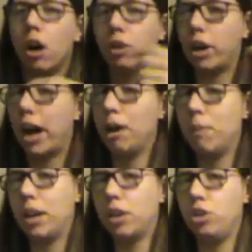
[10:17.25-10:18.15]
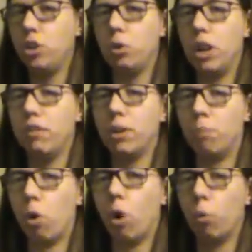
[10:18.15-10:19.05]
Kind of making you even
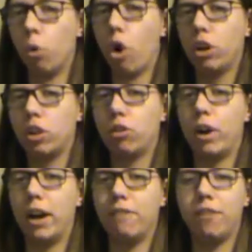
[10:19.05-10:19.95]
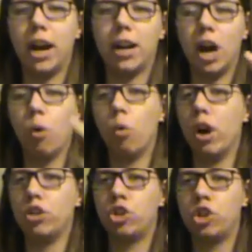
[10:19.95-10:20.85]
more work to kind of find out
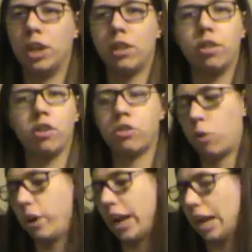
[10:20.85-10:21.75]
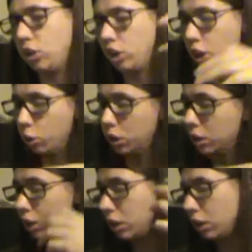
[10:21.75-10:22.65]
what shit that they're throwing at you.
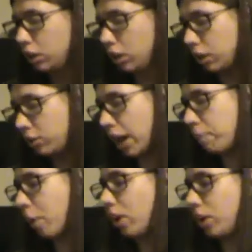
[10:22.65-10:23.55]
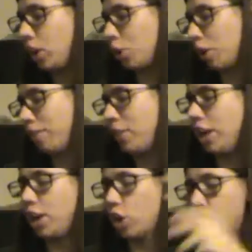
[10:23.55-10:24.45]
Uh, take part in hero
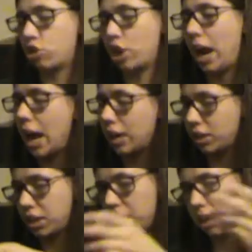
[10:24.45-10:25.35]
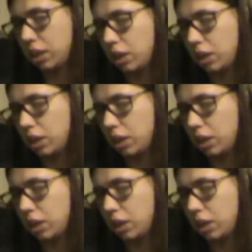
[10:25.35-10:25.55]
video chats.